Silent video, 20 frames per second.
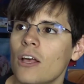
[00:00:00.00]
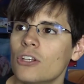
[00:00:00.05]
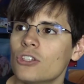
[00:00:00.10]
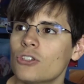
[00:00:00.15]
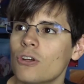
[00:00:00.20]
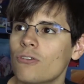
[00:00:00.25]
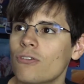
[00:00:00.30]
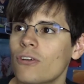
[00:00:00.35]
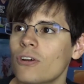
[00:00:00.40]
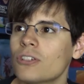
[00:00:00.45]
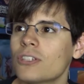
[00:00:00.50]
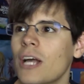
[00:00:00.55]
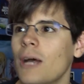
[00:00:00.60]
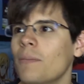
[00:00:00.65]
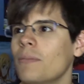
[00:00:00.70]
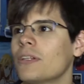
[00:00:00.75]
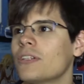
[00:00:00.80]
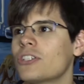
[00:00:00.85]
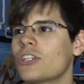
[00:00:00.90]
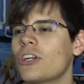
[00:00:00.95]
So first,
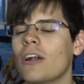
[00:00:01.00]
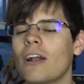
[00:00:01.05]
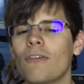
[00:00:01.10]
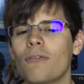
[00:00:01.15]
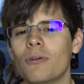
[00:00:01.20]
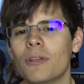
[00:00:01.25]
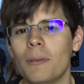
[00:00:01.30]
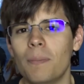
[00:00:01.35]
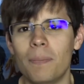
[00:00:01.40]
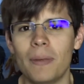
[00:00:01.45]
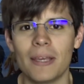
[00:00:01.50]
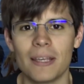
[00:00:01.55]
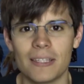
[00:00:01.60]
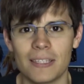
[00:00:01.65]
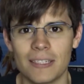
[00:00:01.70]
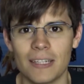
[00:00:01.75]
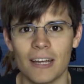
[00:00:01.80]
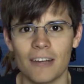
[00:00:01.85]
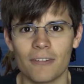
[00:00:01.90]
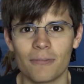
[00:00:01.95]
I'm going to start off with the big
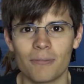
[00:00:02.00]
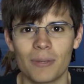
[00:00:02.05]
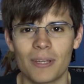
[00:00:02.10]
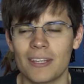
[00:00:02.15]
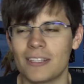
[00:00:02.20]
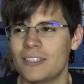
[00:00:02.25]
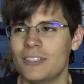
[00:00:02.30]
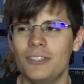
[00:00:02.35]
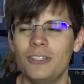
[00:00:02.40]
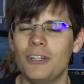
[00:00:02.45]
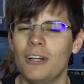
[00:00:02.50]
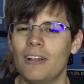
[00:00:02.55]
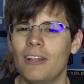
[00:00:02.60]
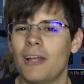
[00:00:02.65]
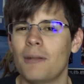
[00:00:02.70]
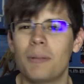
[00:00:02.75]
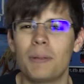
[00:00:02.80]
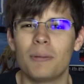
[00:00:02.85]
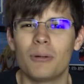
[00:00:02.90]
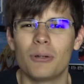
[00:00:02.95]
stuff, because you know a
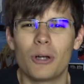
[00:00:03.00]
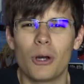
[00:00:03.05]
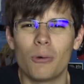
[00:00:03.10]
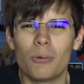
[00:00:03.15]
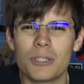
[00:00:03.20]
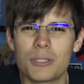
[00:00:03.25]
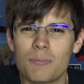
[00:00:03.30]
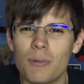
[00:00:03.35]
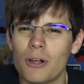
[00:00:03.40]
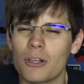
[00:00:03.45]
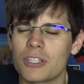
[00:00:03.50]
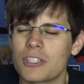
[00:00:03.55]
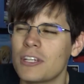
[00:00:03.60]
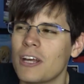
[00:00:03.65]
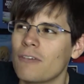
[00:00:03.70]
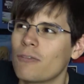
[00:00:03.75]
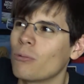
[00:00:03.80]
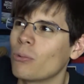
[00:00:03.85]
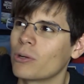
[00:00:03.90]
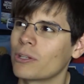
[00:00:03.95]
lot of people go with small
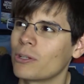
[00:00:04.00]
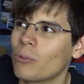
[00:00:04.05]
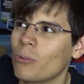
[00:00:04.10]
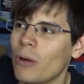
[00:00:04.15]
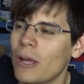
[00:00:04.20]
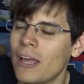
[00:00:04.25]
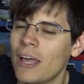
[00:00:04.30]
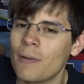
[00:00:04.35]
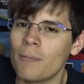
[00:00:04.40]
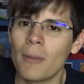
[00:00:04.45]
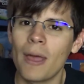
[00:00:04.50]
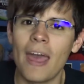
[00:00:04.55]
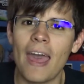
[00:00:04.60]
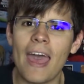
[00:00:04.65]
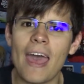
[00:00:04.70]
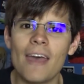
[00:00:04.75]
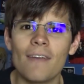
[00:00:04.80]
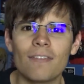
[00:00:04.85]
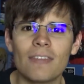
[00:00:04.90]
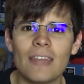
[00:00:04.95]
stuff and work their way up.
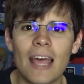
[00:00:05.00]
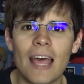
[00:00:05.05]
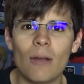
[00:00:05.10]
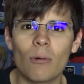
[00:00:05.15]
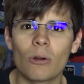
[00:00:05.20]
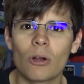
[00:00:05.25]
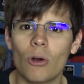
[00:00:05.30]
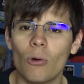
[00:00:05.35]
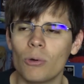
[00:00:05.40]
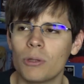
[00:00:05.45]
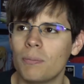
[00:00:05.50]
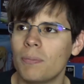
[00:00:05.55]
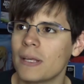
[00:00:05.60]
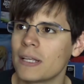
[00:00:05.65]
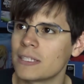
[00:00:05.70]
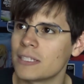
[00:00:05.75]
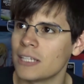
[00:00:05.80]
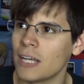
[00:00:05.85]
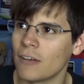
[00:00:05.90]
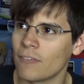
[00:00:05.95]
F that, we're going with
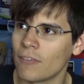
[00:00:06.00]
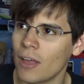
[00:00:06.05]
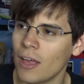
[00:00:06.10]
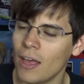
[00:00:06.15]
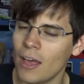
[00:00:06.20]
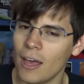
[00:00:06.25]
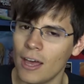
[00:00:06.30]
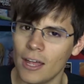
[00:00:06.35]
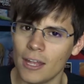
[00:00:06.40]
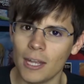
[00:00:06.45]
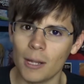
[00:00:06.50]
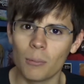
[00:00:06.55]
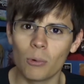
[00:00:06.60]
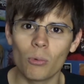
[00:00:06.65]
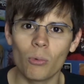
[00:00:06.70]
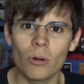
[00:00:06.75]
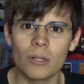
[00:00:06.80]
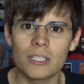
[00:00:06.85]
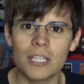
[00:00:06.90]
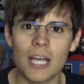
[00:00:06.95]
big stuff. Number
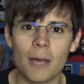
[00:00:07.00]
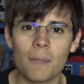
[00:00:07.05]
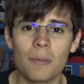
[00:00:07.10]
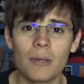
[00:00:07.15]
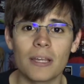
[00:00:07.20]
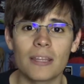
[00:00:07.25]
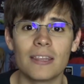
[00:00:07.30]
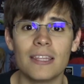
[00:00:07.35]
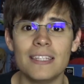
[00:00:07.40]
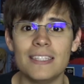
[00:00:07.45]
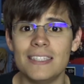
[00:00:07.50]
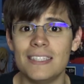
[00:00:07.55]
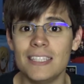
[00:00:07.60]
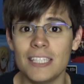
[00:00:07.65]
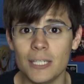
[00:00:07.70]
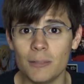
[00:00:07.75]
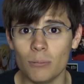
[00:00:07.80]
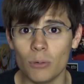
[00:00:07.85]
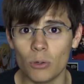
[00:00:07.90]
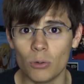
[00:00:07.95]
one topic, the
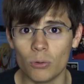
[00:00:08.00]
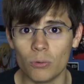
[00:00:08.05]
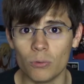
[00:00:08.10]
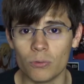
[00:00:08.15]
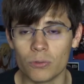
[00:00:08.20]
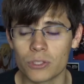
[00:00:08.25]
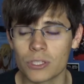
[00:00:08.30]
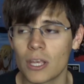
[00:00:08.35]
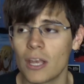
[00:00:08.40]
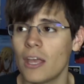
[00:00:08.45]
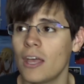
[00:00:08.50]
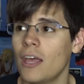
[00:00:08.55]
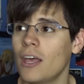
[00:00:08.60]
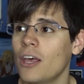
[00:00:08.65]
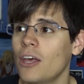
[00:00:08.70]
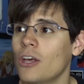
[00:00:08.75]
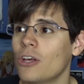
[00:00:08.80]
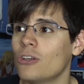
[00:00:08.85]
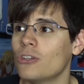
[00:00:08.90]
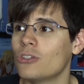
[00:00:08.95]
Z moves.
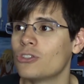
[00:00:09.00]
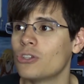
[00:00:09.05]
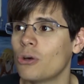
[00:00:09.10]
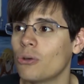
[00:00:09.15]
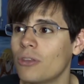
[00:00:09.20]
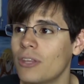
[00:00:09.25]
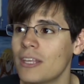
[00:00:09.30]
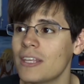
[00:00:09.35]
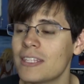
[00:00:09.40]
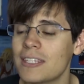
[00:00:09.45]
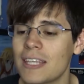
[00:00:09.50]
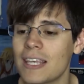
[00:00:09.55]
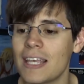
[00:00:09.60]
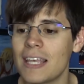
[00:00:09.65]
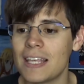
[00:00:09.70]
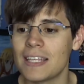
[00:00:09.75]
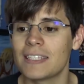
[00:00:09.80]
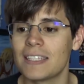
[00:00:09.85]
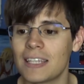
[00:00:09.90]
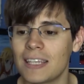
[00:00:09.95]
So this
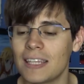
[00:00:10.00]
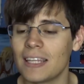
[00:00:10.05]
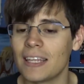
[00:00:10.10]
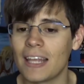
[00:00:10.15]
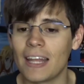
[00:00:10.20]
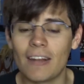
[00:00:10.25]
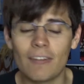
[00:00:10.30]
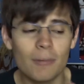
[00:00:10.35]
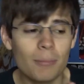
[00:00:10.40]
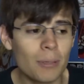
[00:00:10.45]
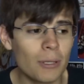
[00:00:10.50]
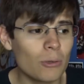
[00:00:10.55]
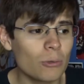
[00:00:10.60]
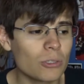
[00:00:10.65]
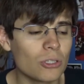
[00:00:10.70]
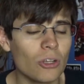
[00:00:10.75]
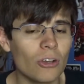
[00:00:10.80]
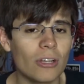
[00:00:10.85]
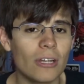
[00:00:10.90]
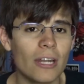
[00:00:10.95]
is the thing that everybody
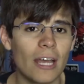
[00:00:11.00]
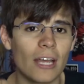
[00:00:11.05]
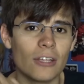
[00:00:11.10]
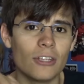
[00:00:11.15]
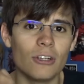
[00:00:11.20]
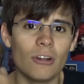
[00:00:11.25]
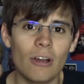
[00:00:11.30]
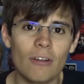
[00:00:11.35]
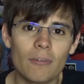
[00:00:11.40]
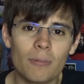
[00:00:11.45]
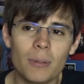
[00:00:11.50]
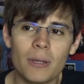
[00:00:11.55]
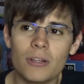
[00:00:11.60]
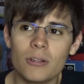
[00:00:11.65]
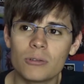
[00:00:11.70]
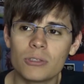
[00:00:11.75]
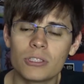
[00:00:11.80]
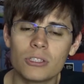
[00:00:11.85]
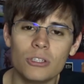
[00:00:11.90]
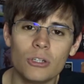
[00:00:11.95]
was looking at. You know, everybody
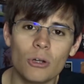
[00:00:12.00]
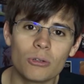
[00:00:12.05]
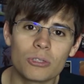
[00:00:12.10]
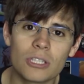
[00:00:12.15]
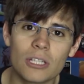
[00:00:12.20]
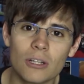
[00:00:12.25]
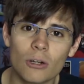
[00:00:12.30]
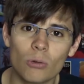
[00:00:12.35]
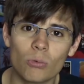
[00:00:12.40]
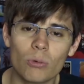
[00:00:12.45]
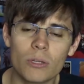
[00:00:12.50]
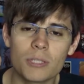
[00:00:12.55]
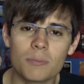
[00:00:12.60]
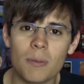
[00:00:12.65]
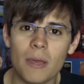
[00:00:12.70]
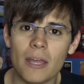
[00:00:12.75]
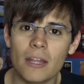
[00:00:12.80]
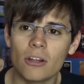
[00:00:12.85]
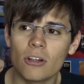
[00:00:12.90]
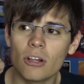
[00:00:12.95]
noticed a little
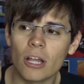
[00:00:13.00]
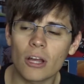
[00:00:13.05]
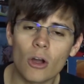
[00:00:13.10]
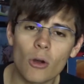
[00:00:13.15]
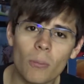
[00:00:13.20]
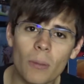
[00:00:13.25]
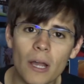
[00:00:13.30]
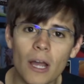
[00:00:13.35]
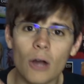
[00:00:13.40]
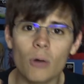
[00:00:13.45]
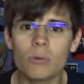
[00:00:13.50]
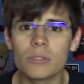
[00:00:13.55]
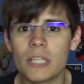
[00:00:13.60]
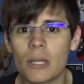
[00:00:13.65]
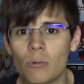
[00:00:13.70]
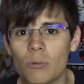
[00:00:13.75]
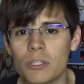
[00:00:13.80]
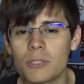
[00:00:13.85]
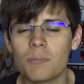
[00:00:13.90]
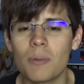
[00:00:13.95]
wristband. They're like, oh my god, what's
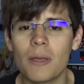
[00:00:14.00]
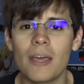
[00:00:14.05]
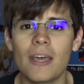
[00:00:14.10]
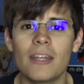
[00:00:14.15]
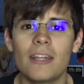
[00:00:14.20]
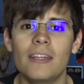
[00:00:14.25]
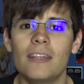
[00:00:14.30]
that wristband?